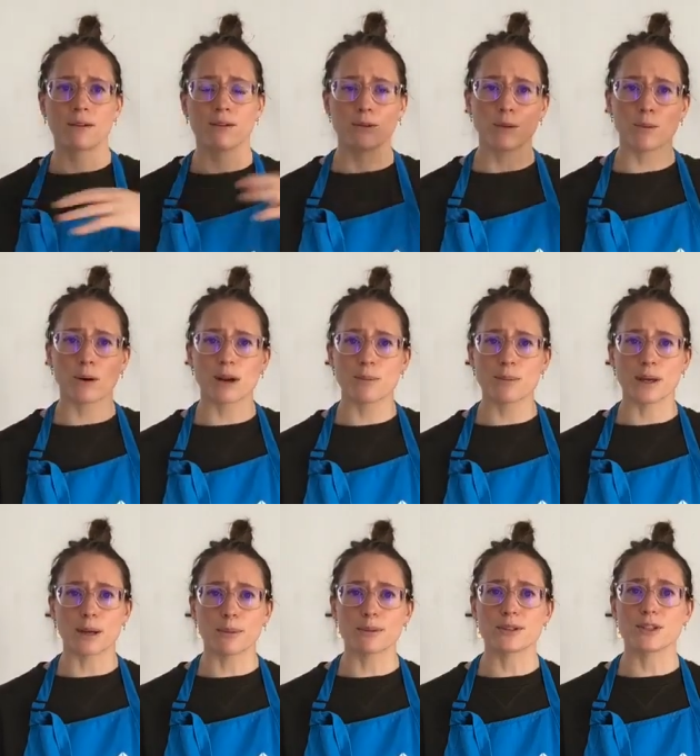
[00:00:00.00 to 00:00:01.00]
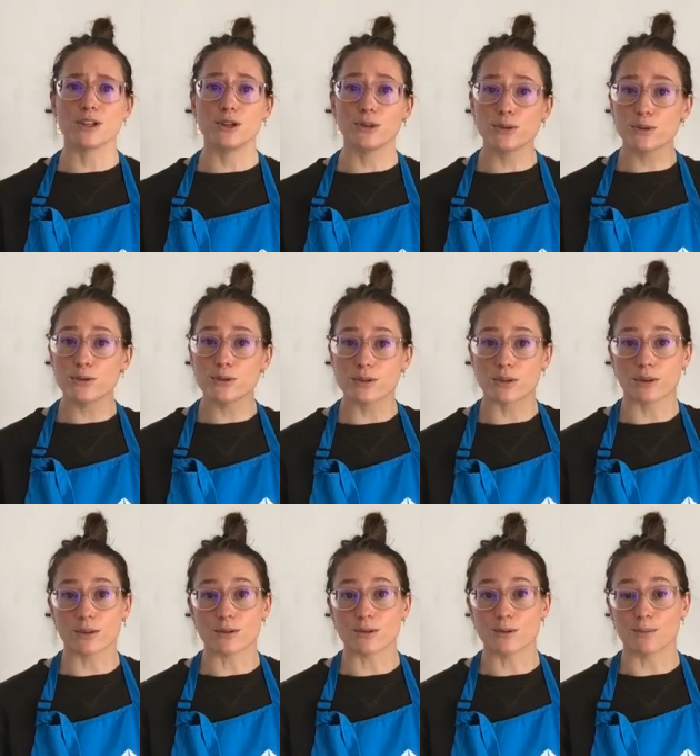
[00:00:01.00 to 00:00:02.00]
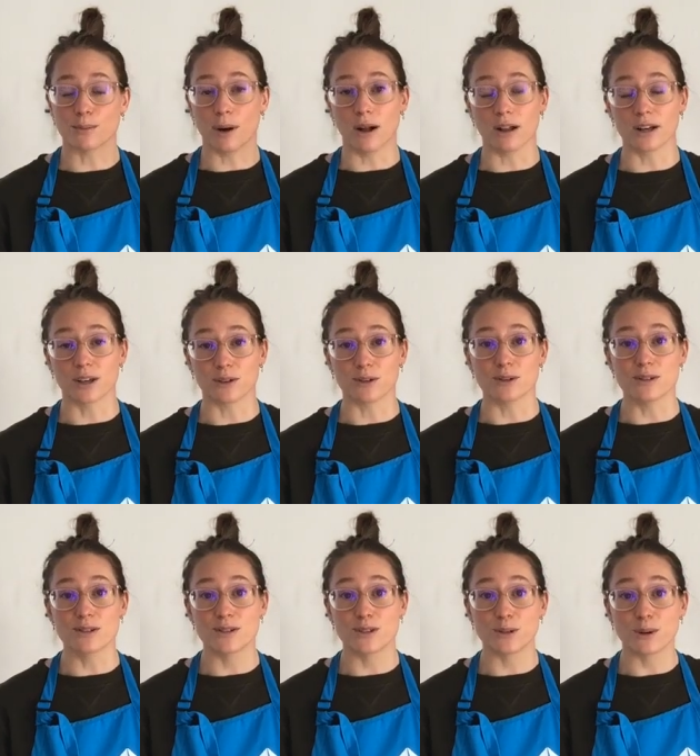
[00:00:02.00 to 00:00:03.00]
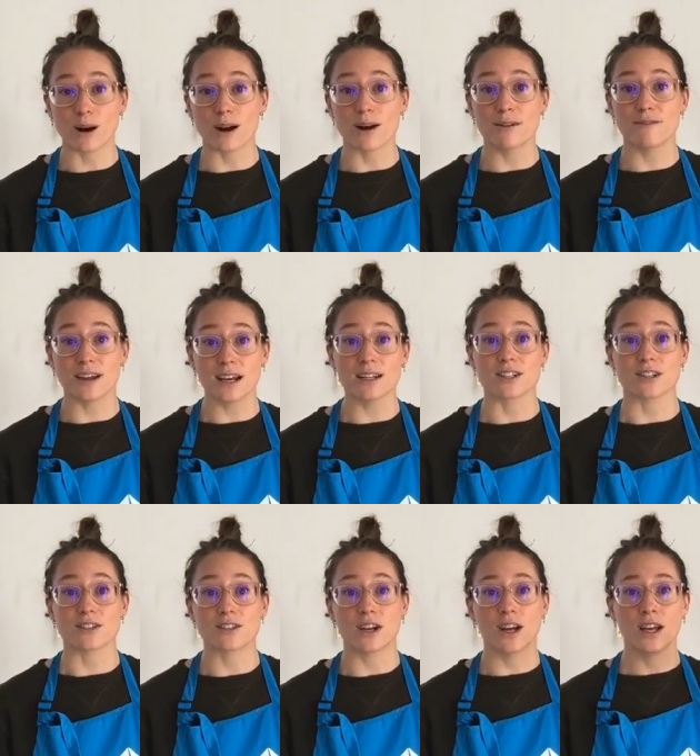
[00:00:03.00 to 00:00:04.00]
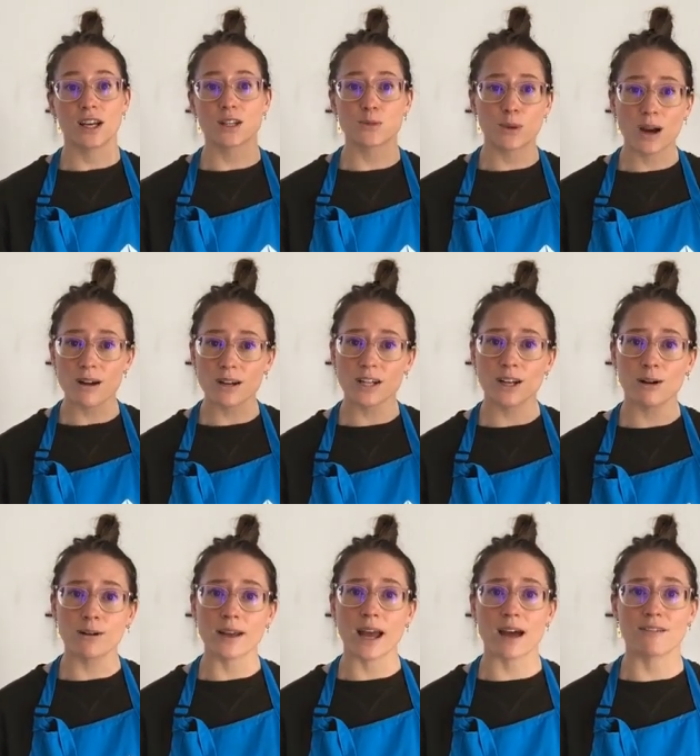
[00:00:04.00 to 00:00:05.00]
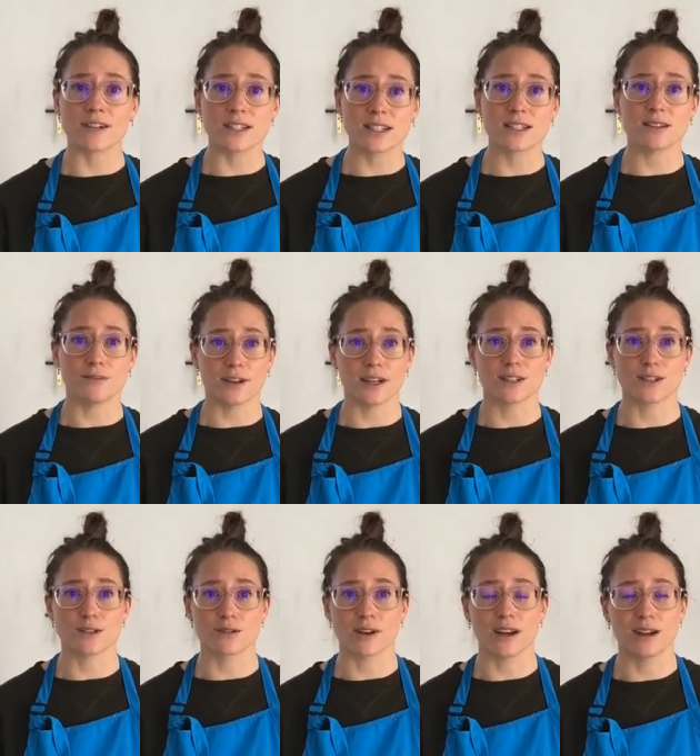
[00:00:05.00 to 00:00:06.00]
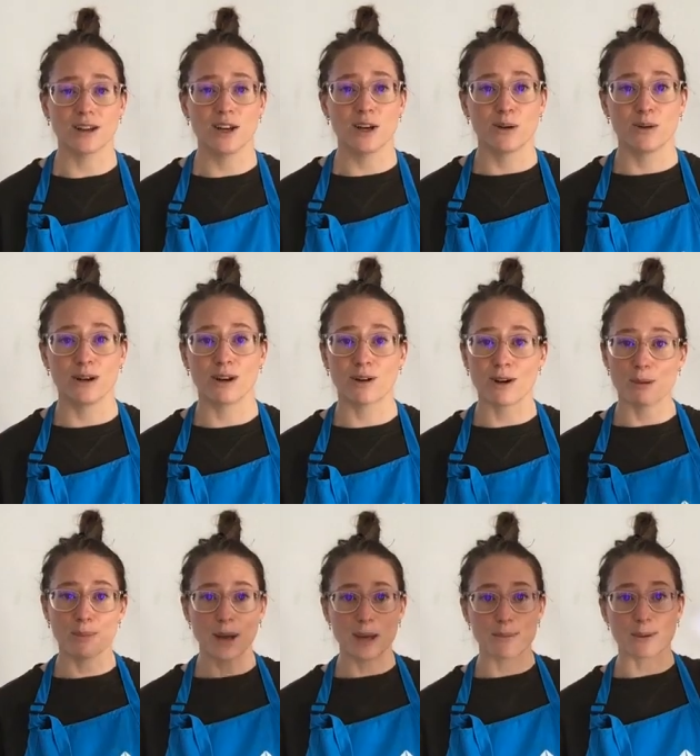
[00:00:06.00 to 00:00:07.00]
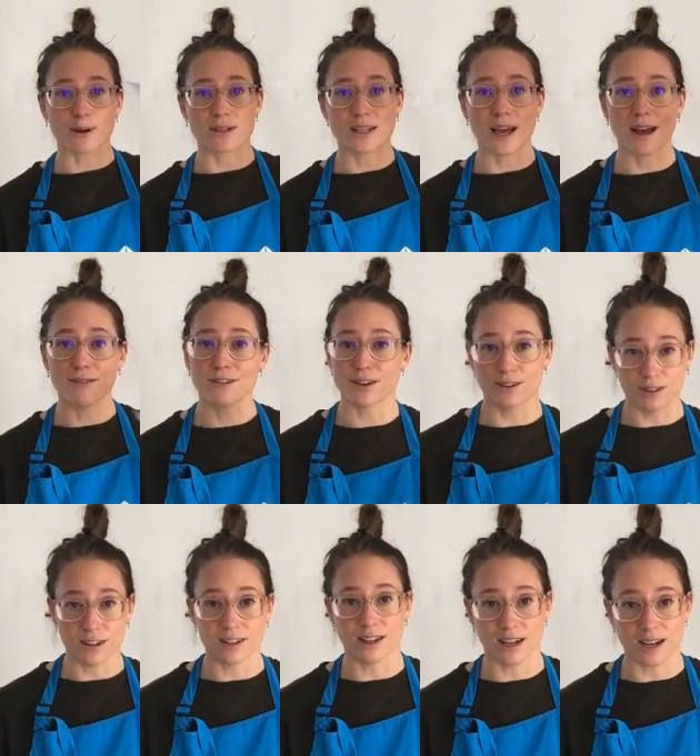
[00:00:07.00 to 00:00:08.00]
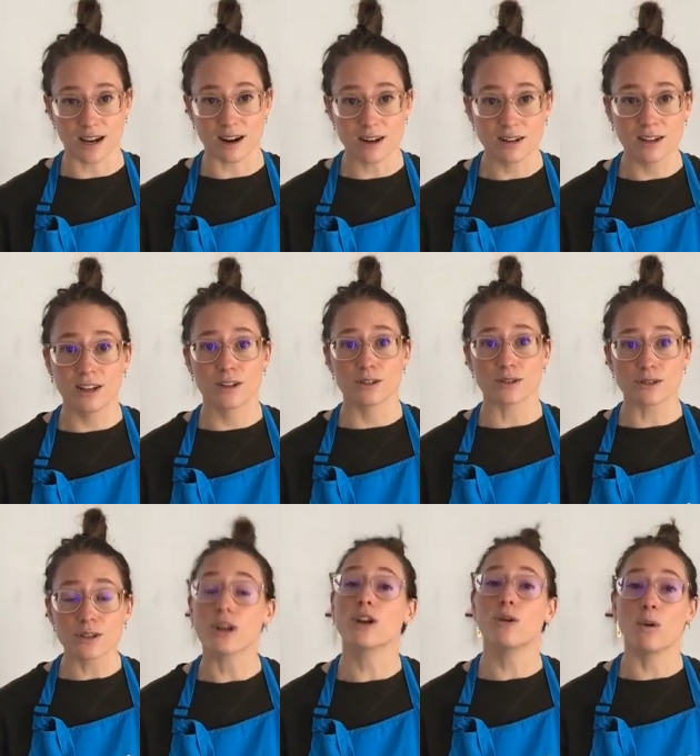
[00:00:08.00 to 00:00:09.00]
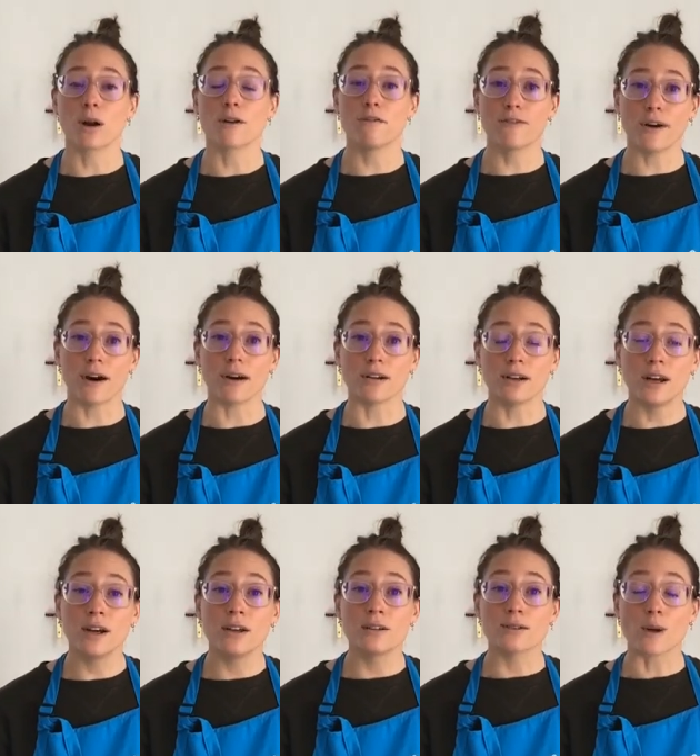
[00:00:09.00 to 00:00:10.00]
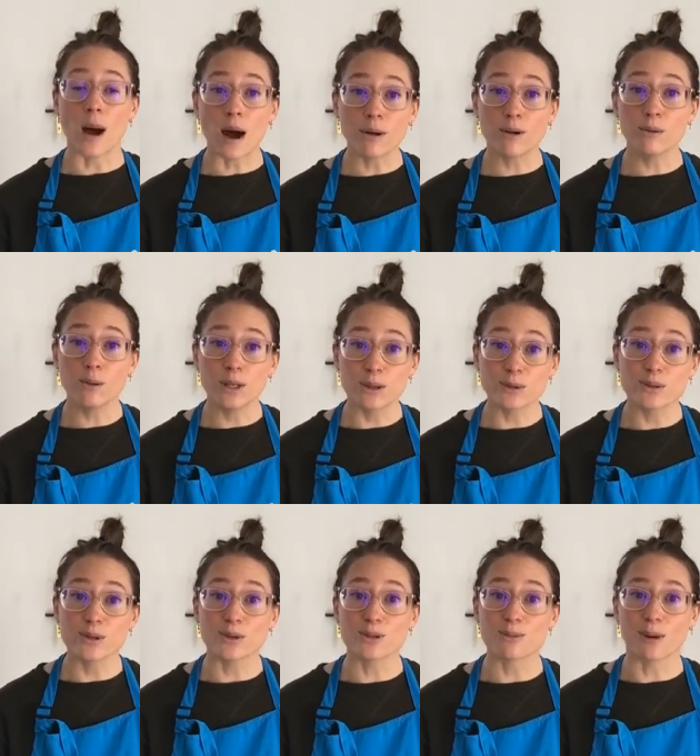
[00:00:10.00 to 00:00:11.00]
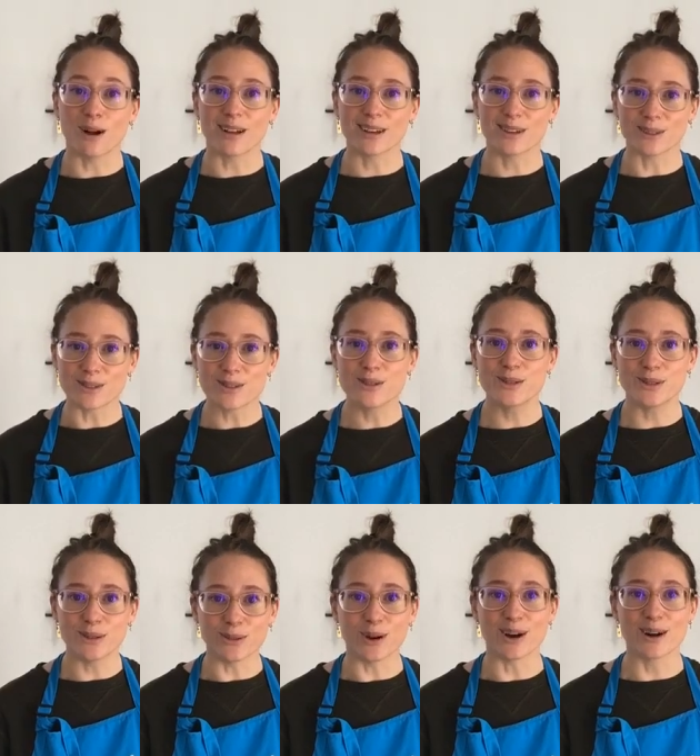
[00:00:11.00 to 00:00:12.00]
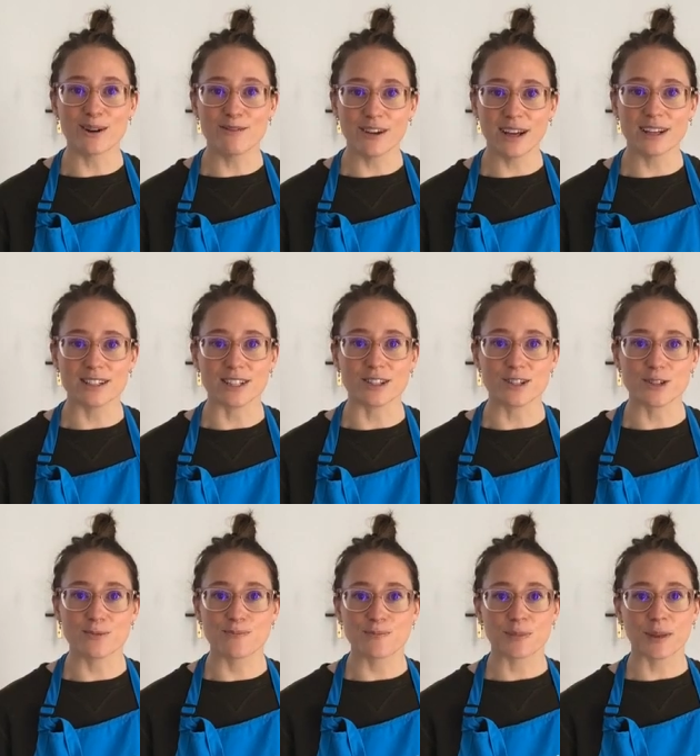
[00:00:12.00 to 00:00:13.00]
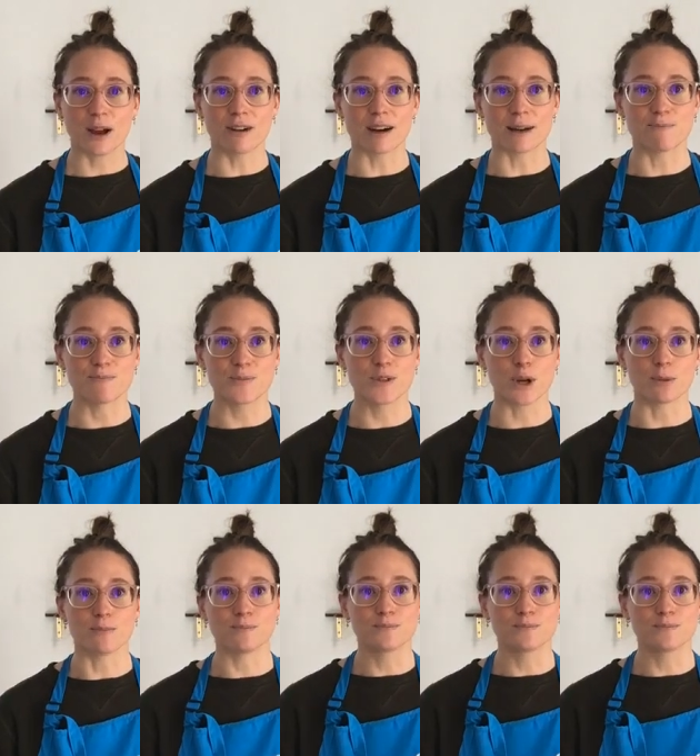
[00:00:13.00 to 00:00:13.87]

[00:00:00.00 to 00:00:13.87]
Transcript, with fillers: we want to be able to use those molecules to our advantage. Because we already know we have a disadvantage, right? We know our paper is heavier than the air, so it's going to want to fall. So how can we use those molecules to our advantage? All right, so